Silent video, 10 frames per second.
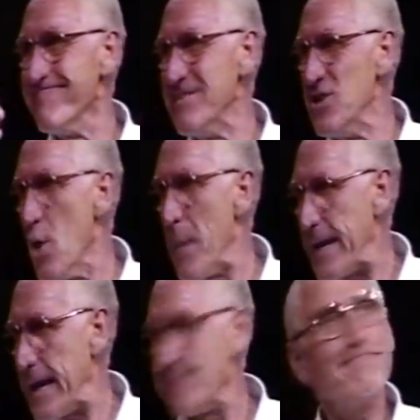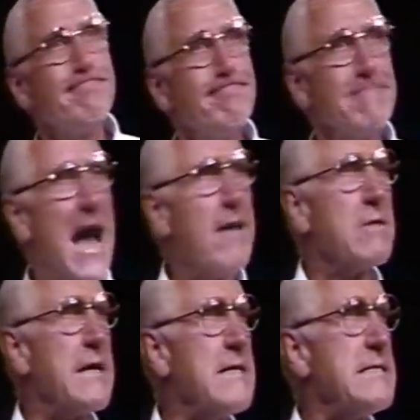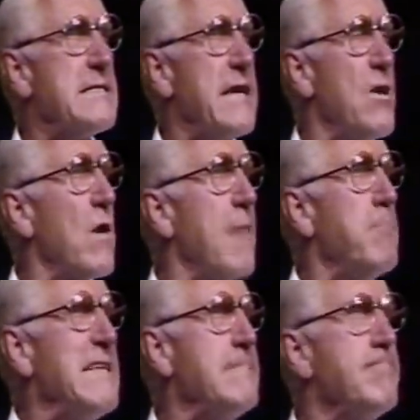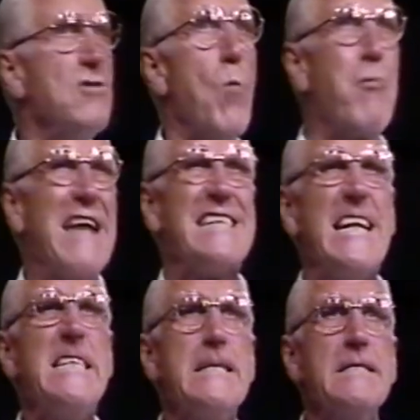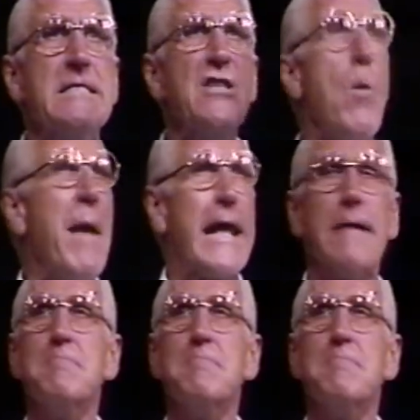Nobody. I don't care, she said, no government, no president, nobody